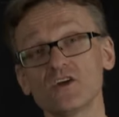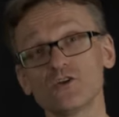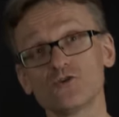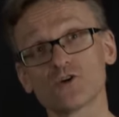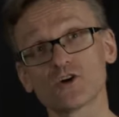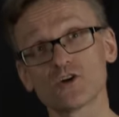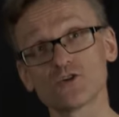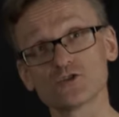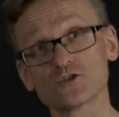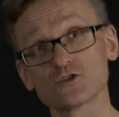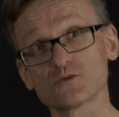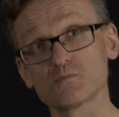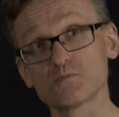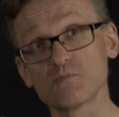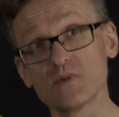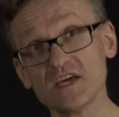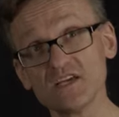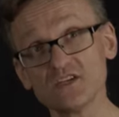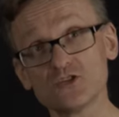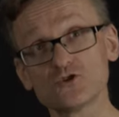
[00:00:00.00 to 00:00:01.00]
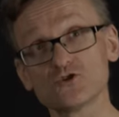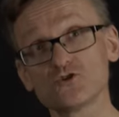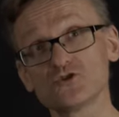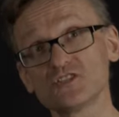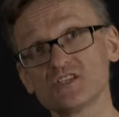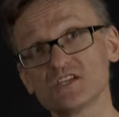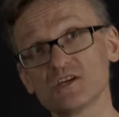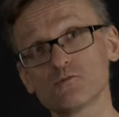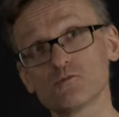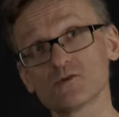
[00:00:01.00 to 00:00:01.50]
You can just paste your
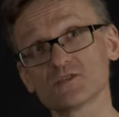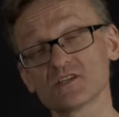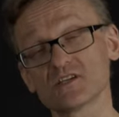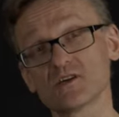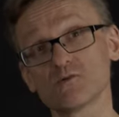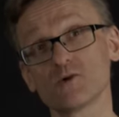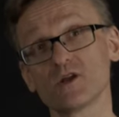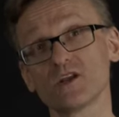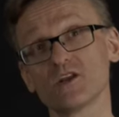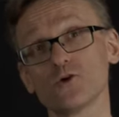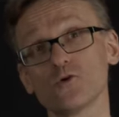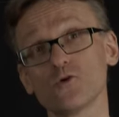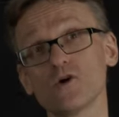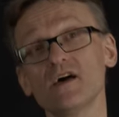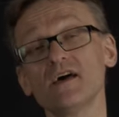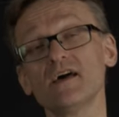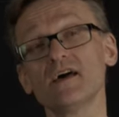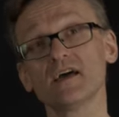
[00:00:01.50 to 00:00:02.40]
sequence in a window,